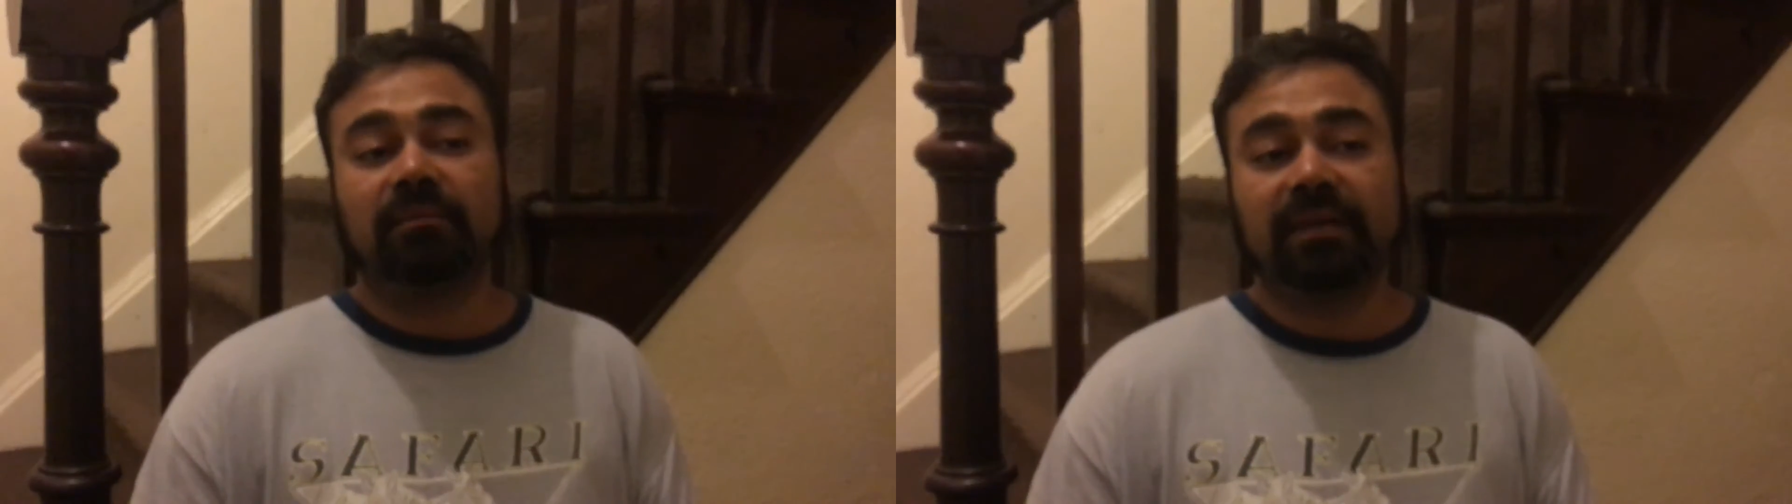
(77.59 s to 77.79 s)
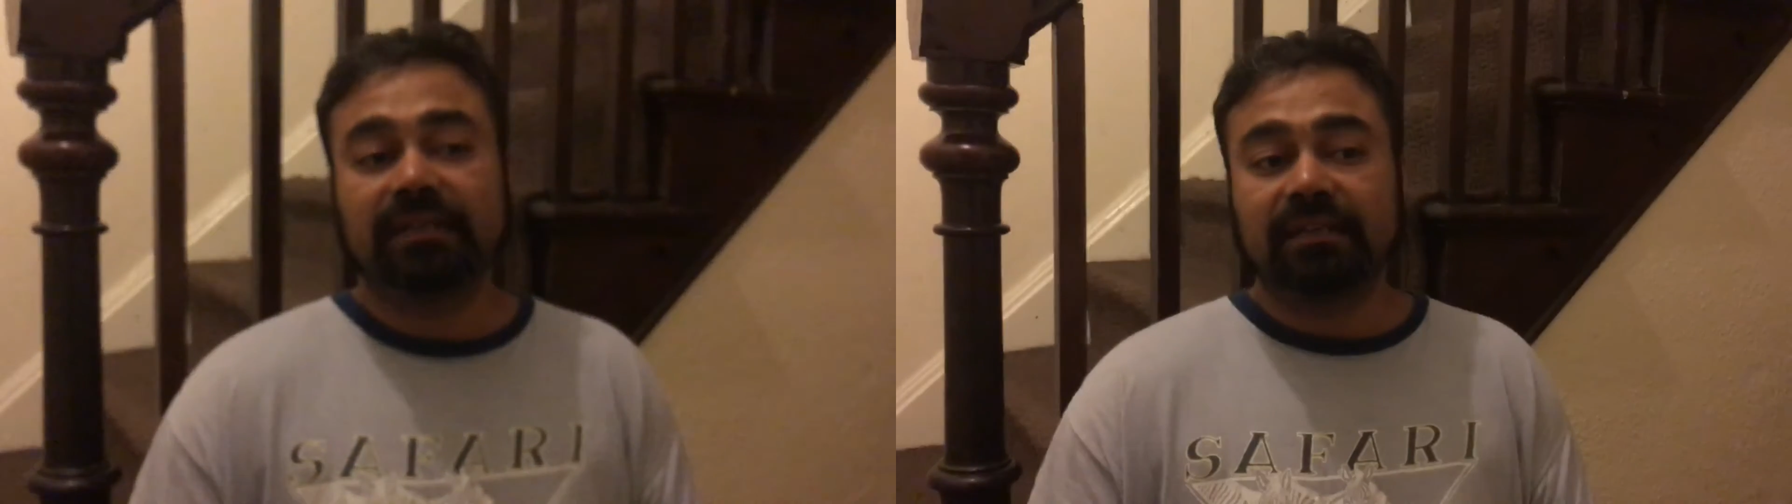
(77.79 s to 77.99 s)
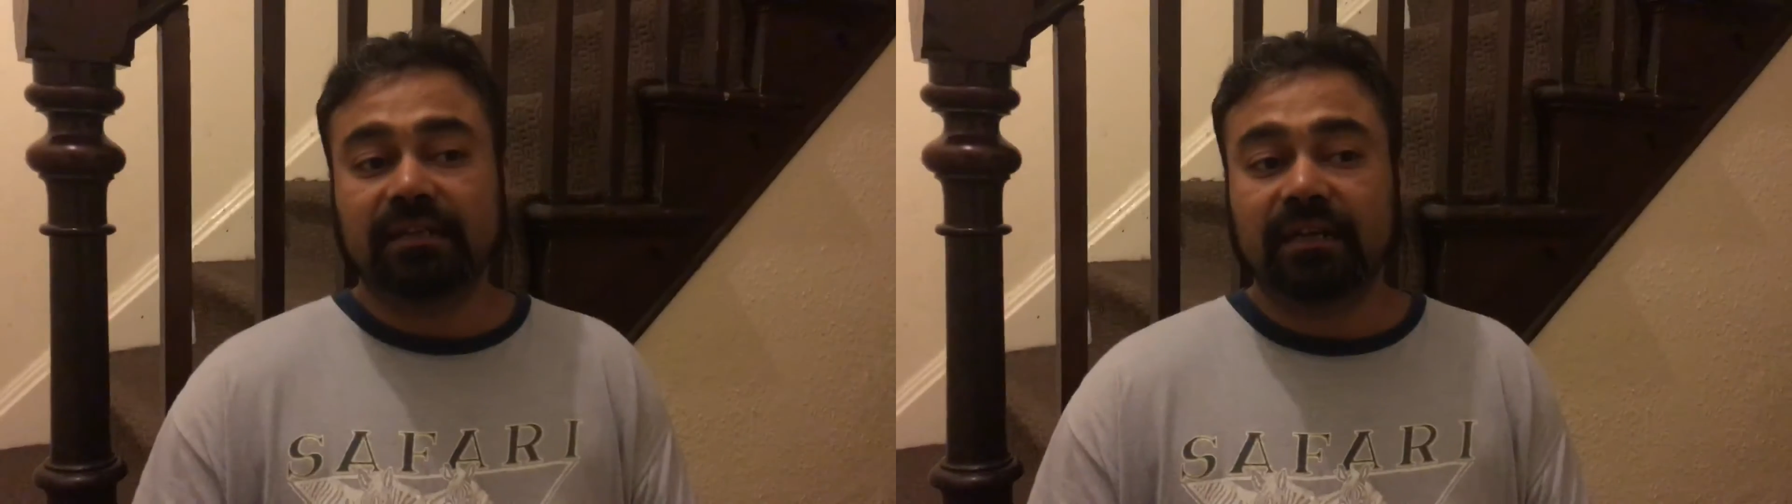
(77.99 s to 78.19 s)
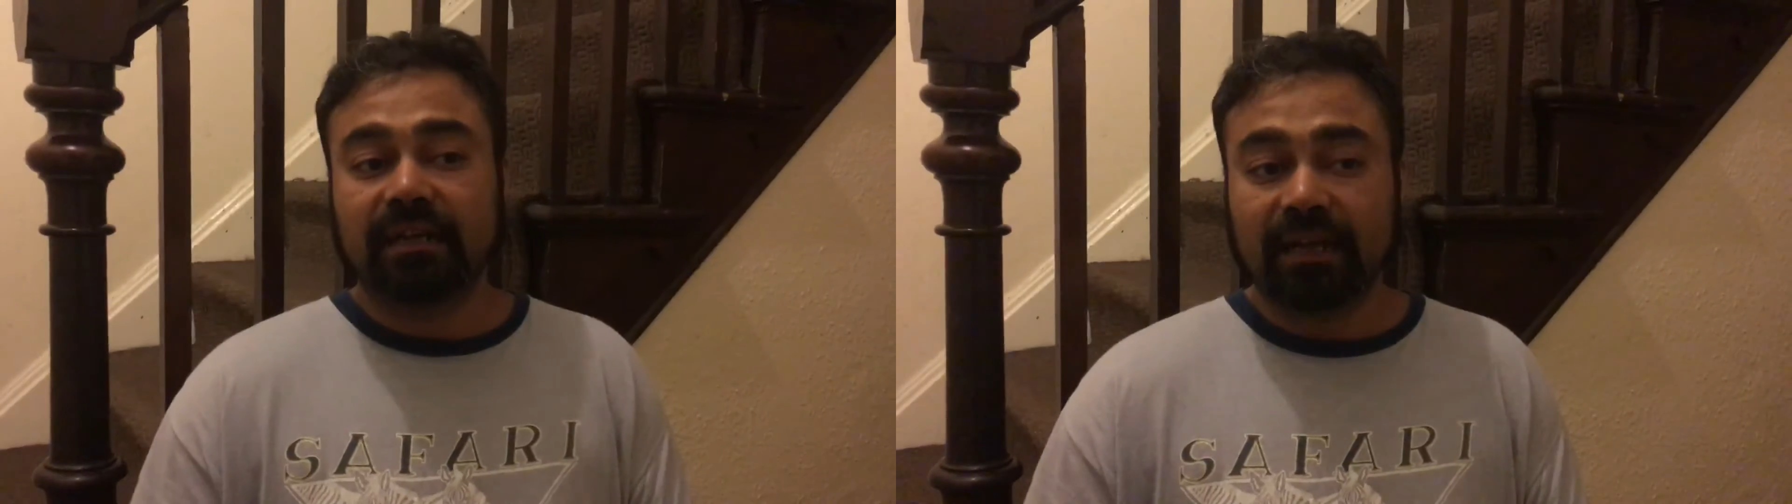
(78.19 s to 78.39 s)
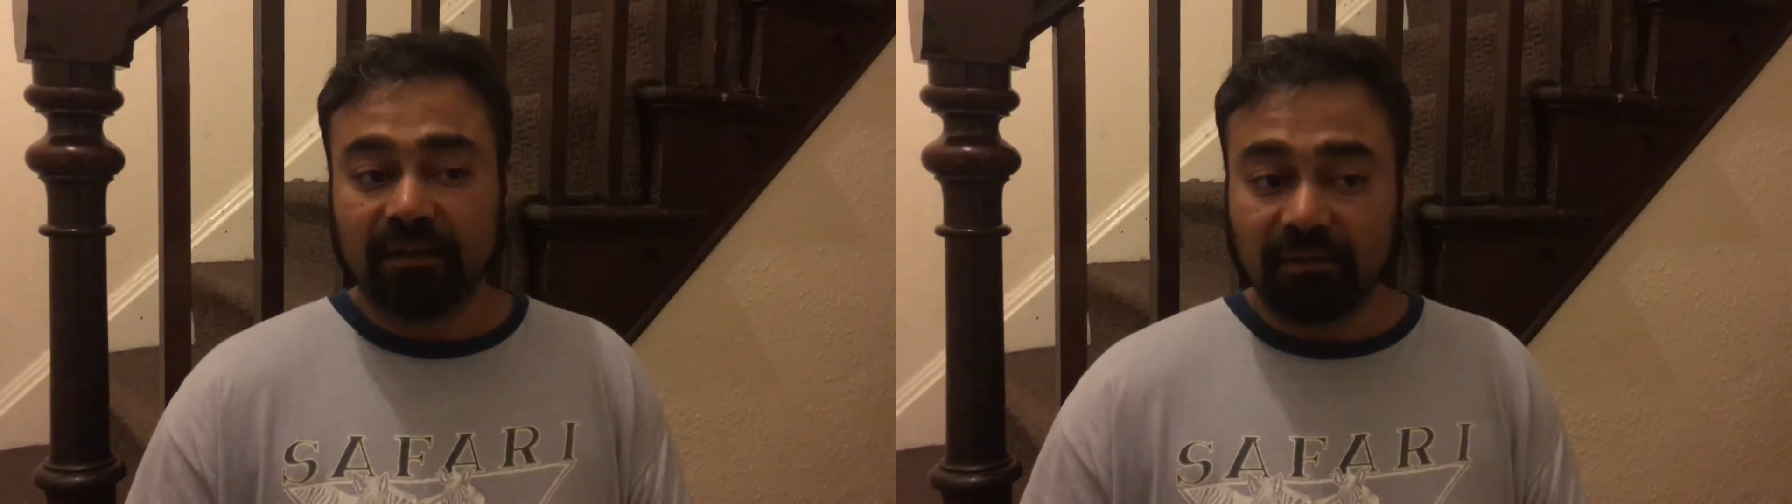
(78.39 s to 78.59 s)
but
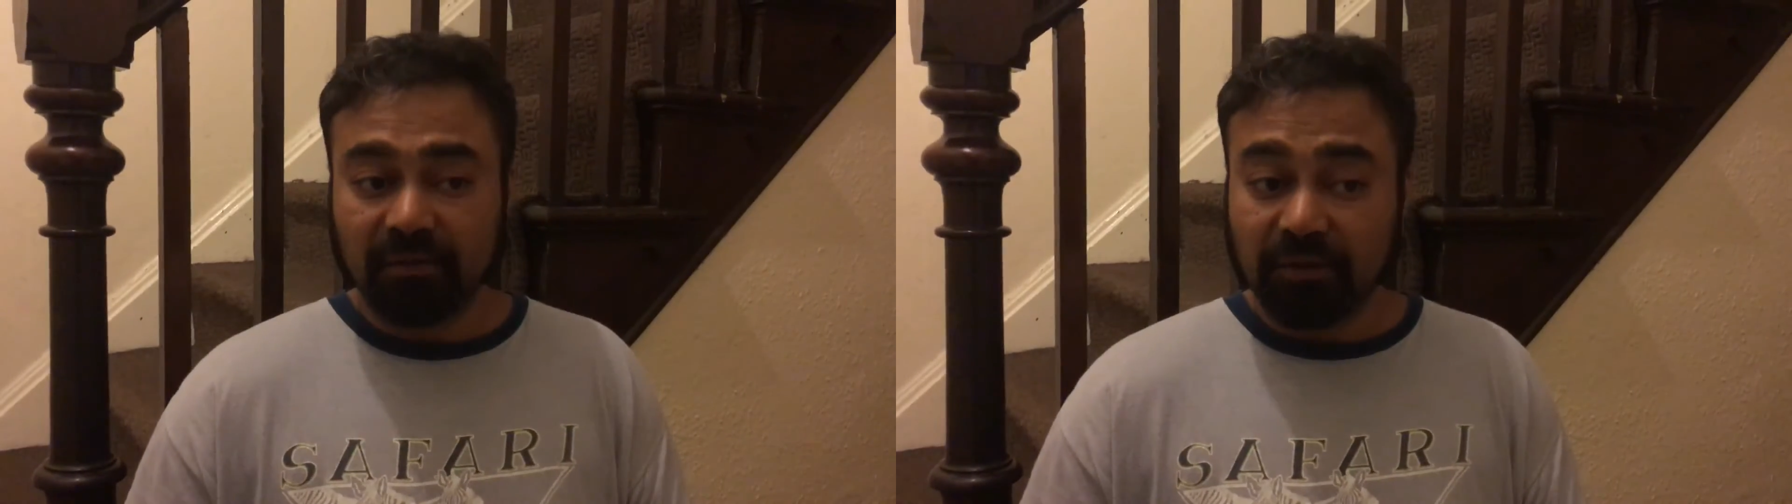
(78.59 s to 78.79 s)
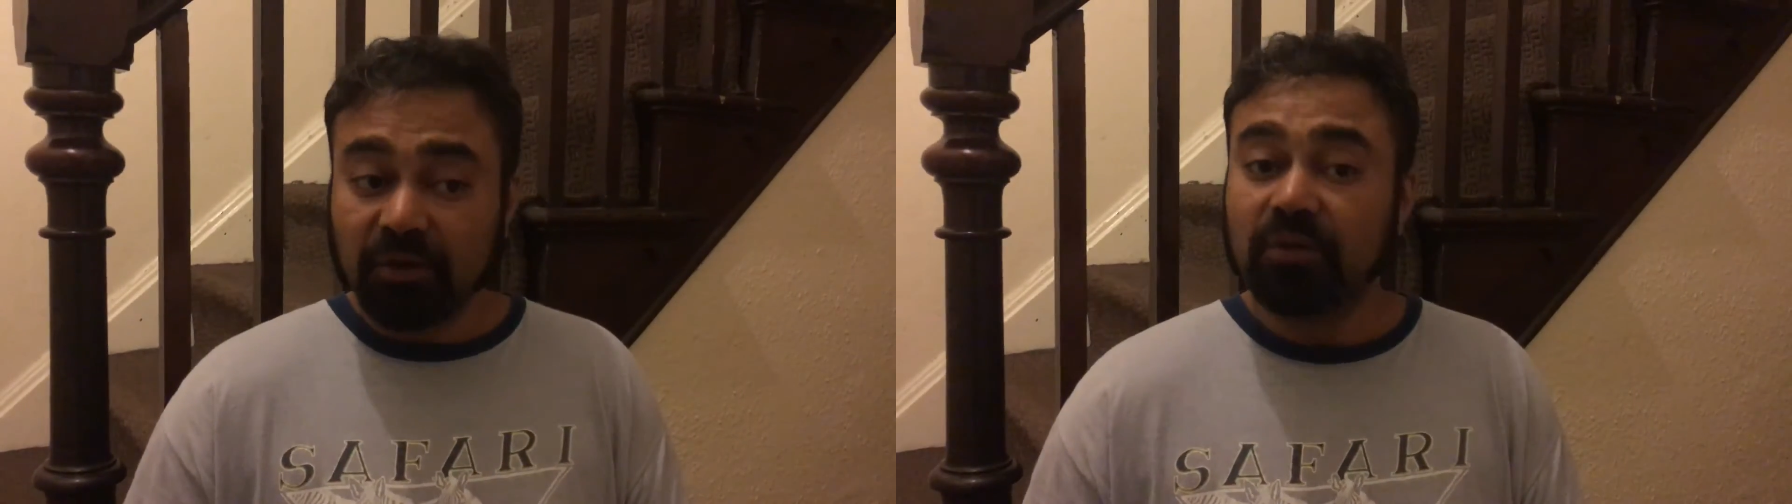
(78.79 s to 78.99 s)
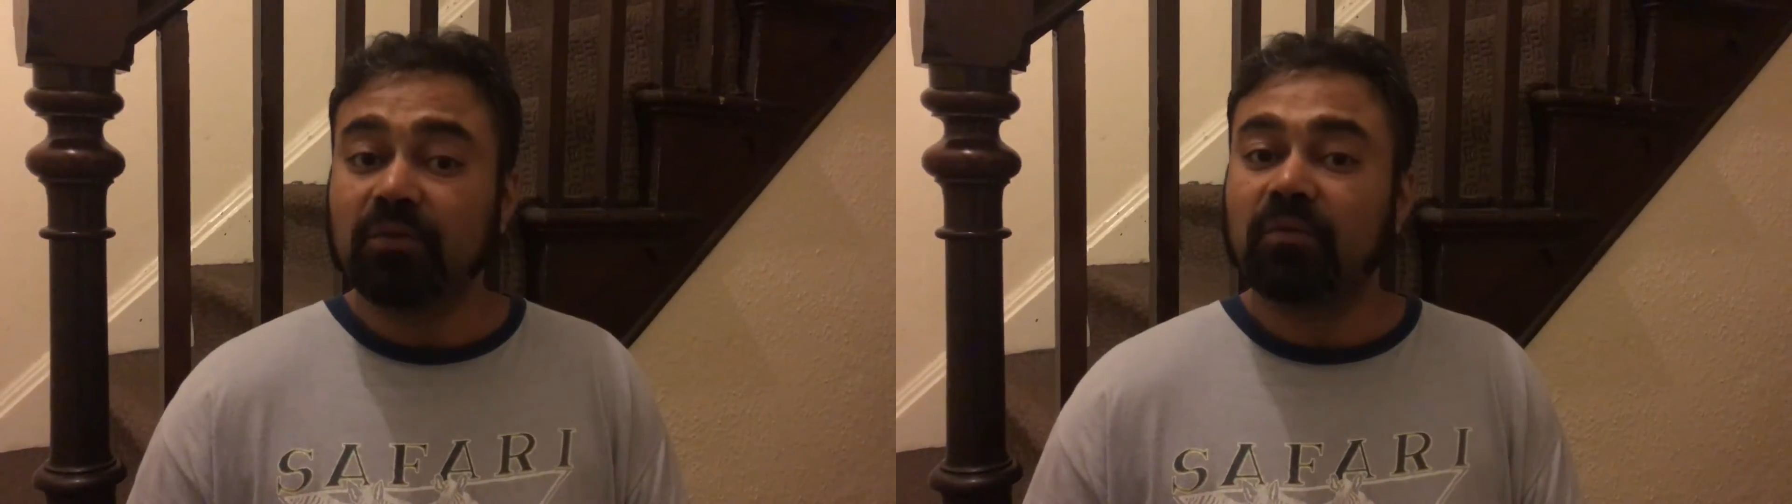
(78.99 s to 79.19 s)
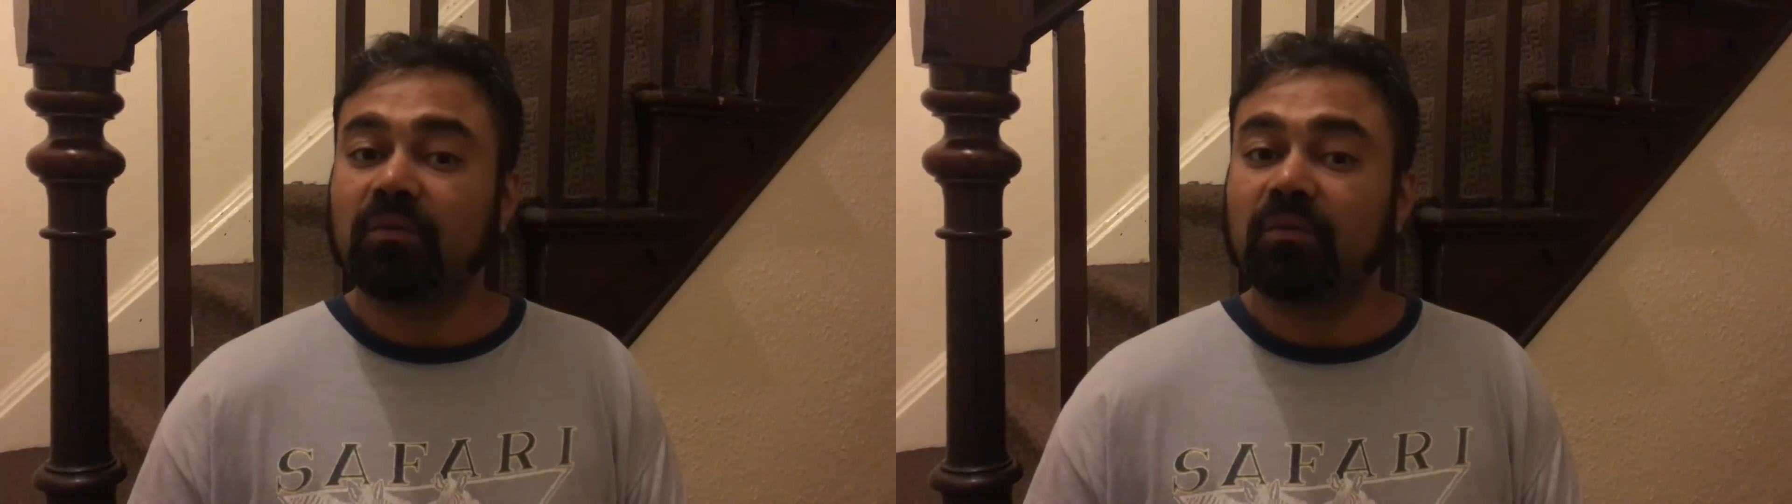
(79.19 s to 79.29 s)
you